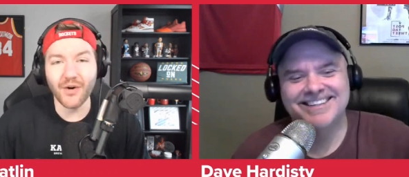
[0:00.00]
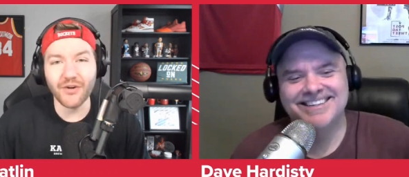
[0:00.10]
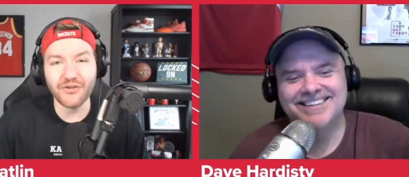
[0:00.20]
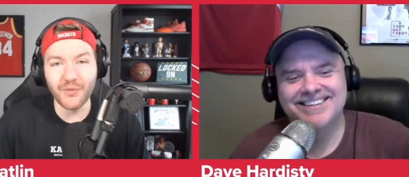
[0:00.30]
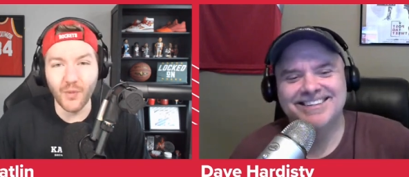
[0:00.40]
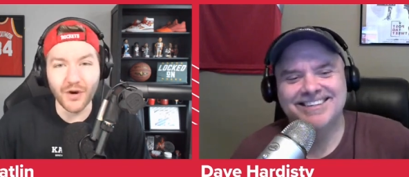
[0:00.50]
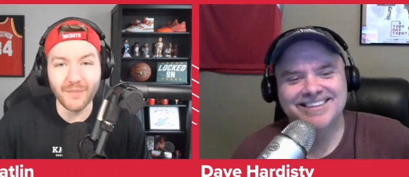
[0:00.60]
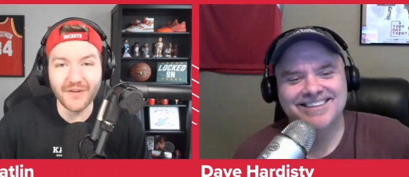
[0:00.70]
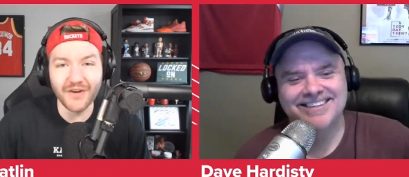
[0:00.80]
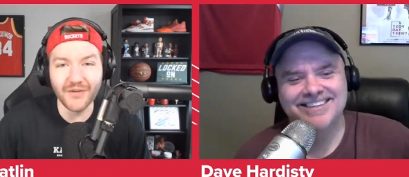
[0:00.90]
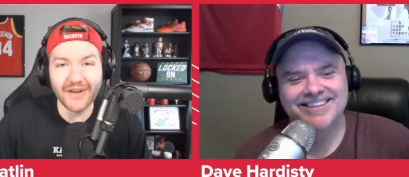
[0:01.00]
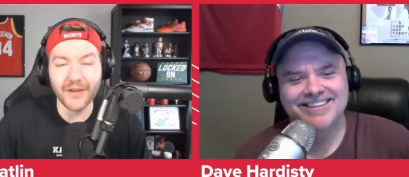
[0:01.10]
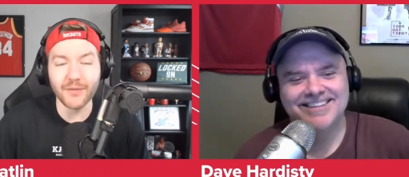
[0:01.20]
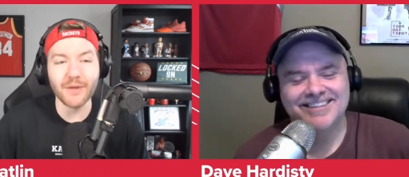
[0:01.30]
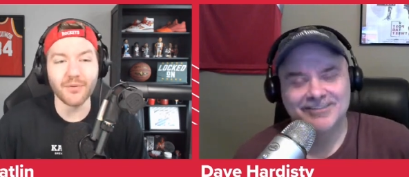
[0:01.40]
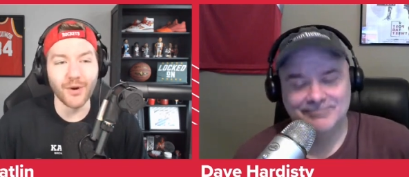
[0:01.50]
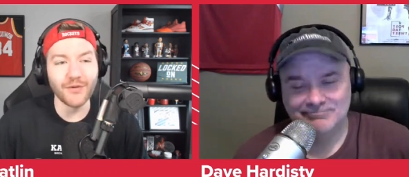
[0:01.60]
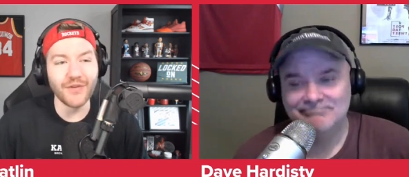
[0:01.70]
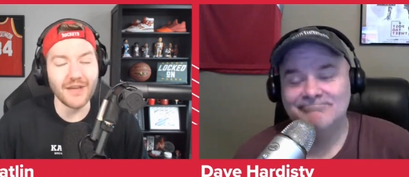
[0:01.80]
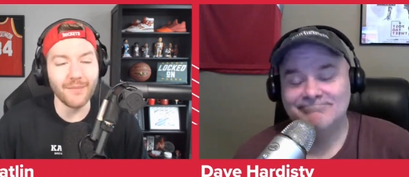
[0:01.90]
Speaker 1: Christian Wood potentially as we
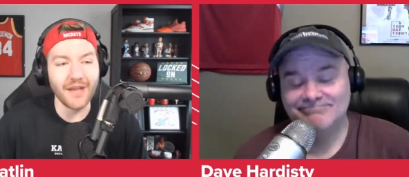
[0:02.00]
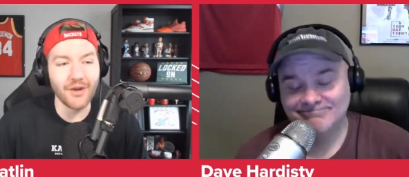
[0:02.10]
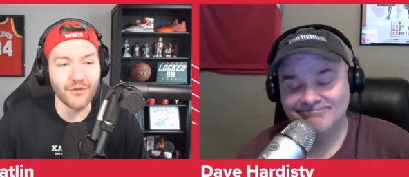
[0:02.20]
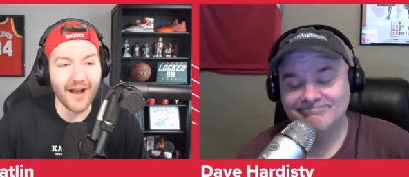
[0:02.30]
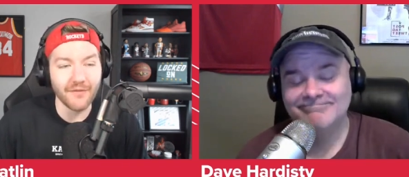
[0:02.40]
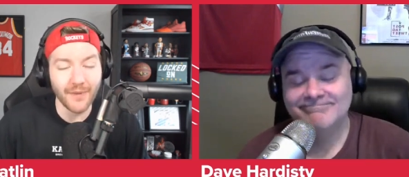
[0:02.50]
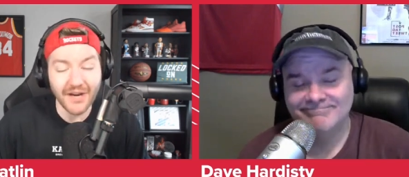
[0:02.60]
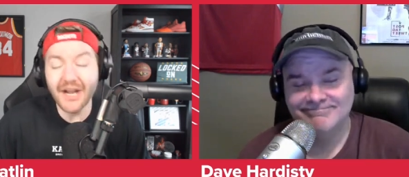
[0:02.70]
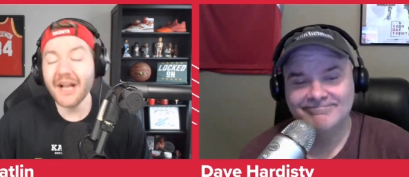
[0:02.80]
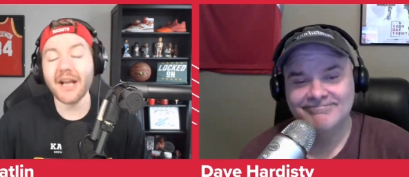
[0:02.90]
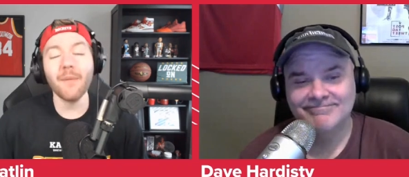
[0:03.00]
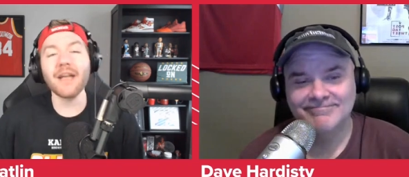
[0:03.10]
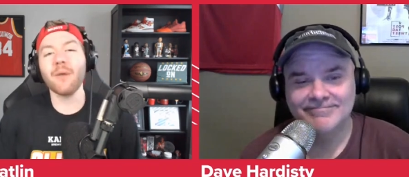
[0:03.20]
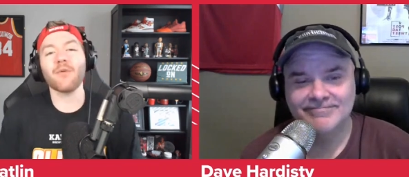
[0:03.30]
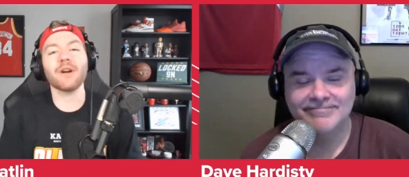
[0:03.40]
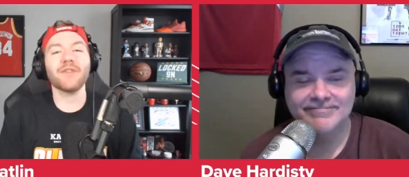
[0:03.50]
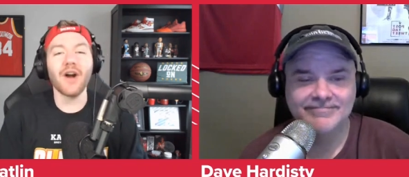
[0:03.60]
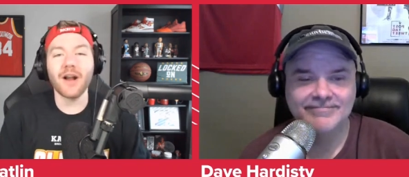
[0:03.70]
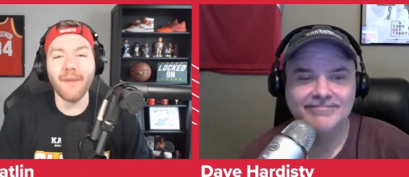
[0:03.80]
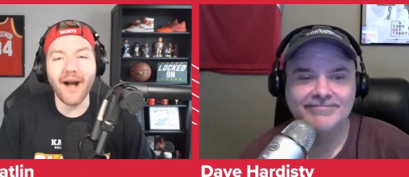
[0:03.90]
approach the NBA draft. But coming up, we're going
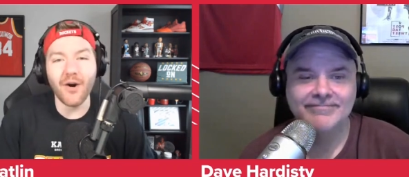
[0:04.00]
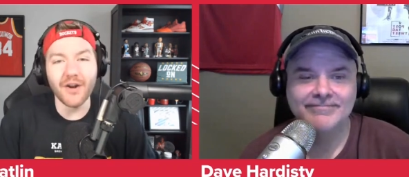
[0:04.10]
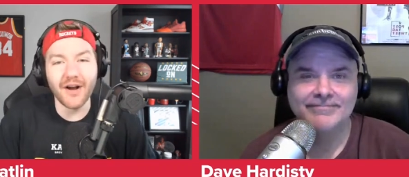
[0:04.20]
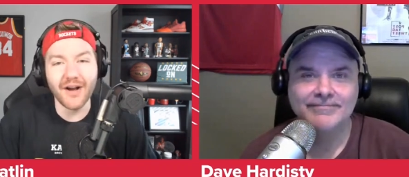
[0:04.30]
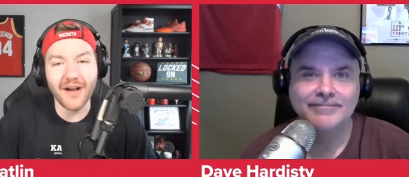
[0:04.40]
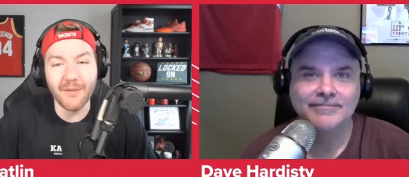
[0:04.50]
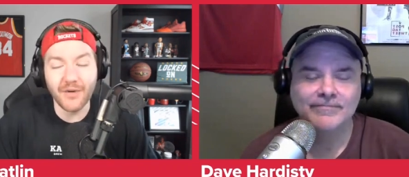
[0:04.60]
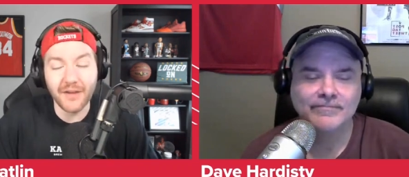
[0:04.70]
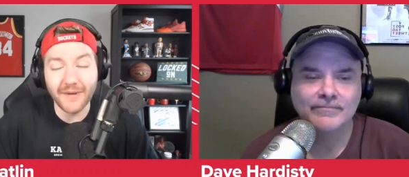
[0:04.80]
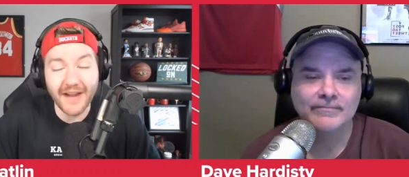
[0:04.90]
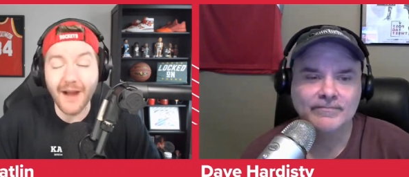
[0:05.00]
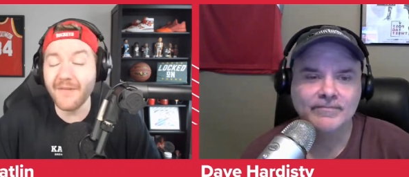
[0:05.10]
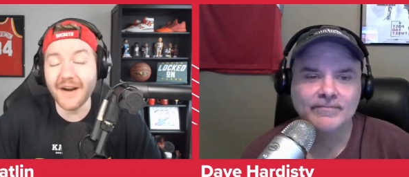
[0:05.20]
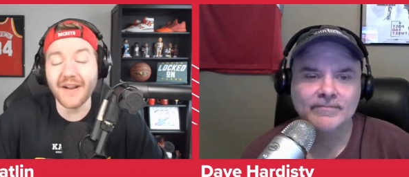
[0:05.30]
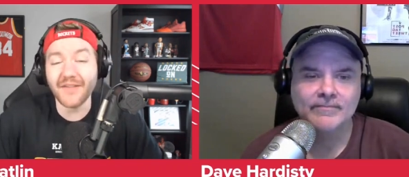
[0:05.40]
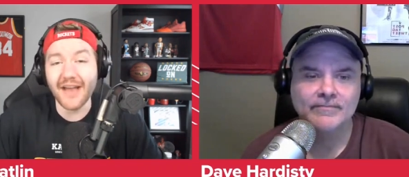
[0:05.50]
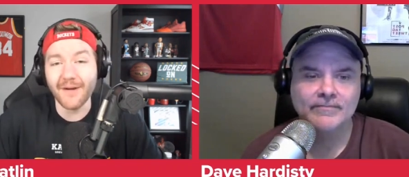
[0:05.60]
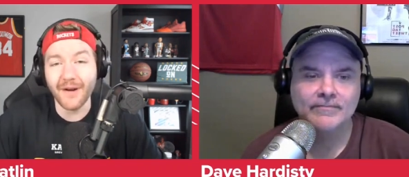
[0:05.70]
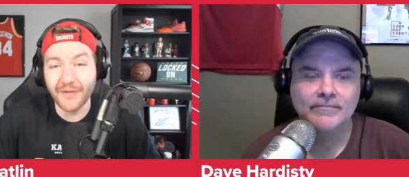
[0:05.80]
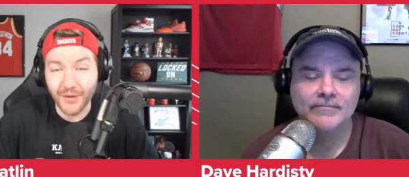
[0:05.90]
to talk about uh, a prospect that I'm very
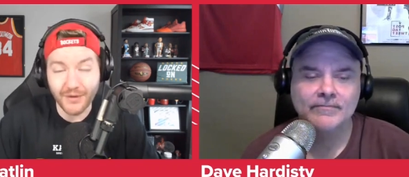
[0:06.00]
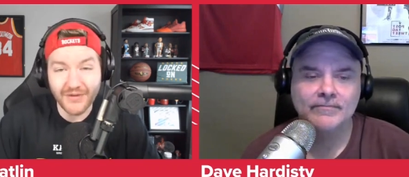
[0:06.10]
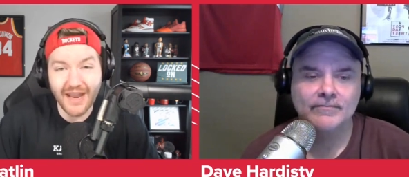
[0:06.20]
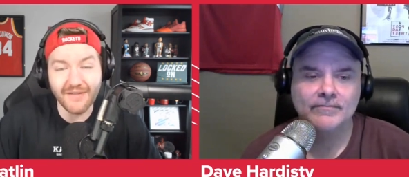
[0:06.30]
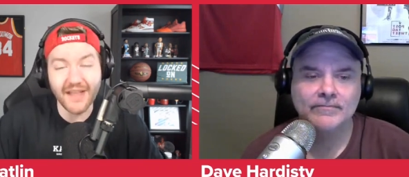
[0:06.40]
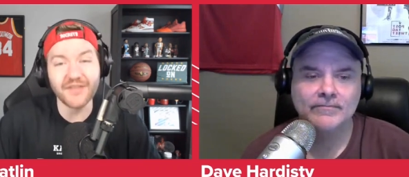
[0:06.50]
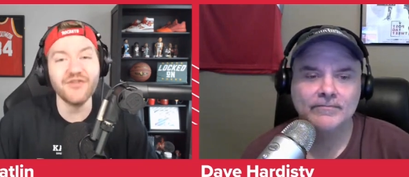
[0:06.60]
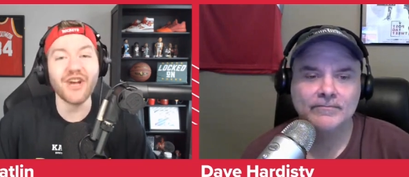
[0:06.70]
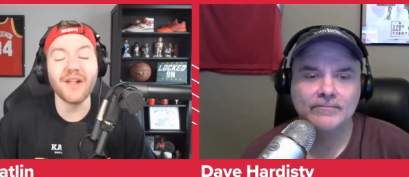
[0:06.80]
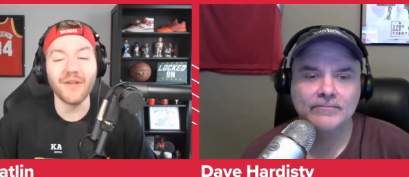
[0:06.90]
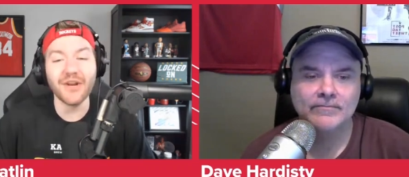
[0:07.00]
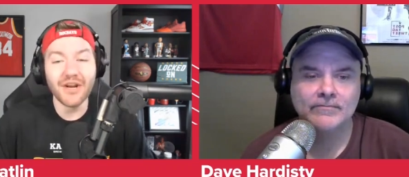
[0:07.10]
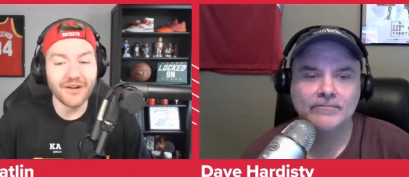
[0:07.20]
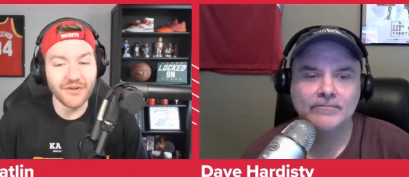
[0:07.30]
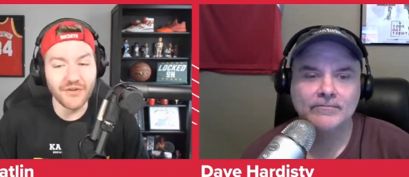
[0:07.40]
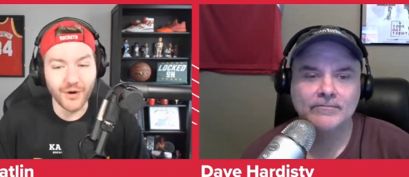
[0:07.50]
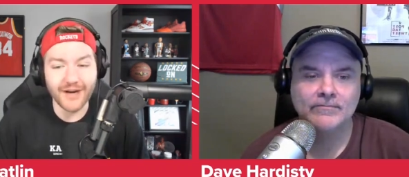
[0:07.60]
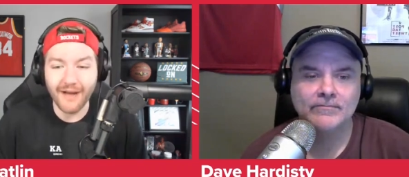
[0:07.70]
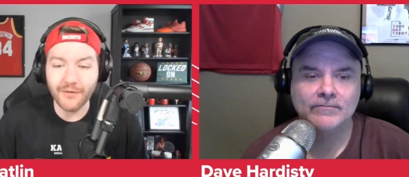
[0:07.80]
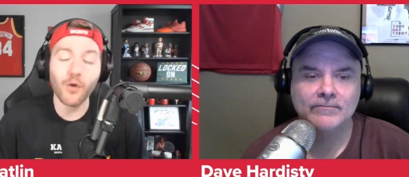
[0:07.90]
excited about, and so is Dave, and that's Jalen
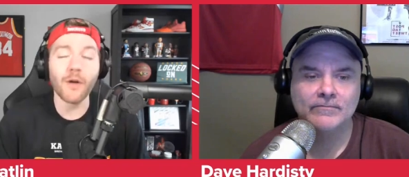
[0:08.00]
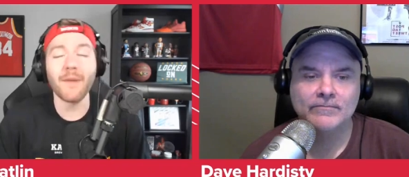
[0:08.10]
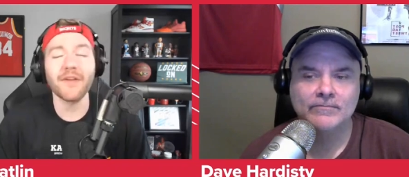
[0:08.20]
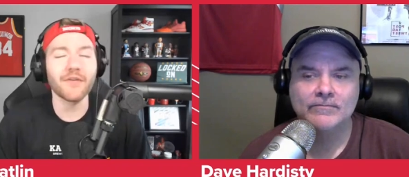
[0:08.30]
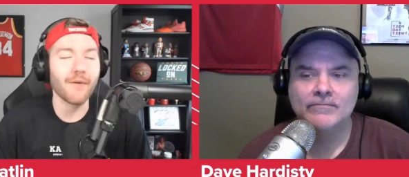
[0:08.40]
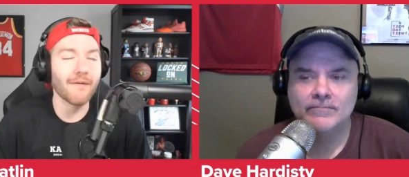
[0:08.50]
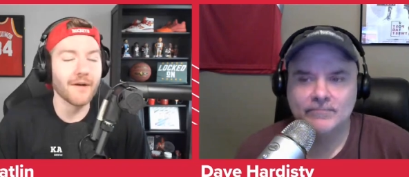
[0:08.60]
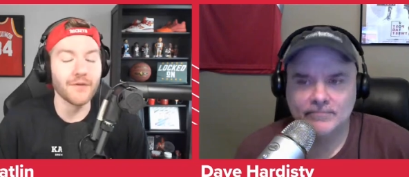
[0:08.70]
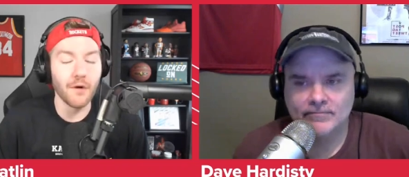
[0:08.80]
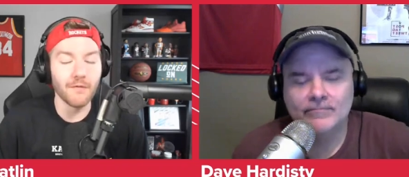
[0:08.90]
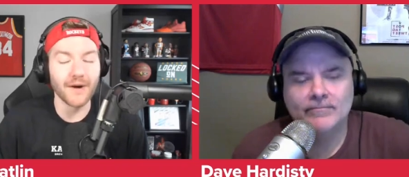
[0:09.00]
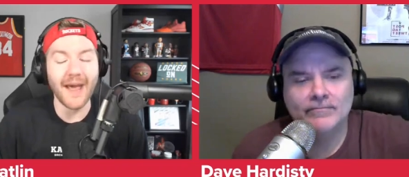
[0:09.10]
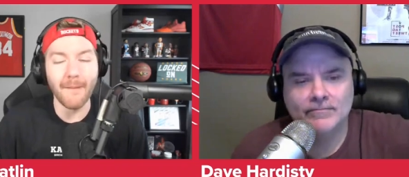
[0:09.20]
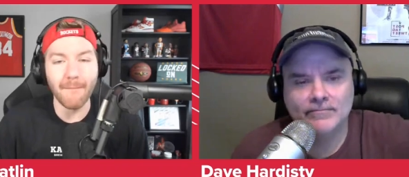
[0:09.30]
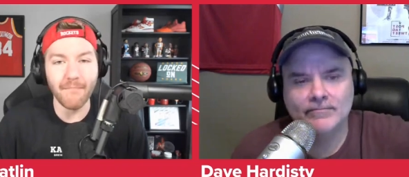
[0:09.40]
Duren after a quick message from our friends over at